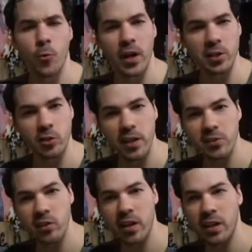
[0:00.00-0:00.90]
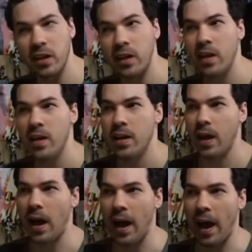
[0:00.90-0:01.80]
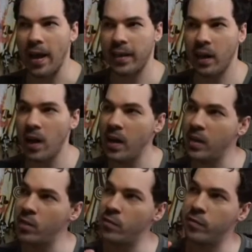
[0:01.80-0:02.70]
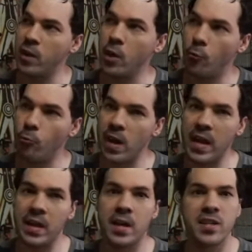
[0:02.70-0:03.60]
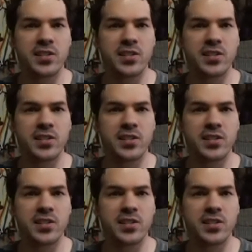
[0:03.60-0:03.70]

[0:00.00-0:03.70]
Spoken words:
When I translated it, I kind of read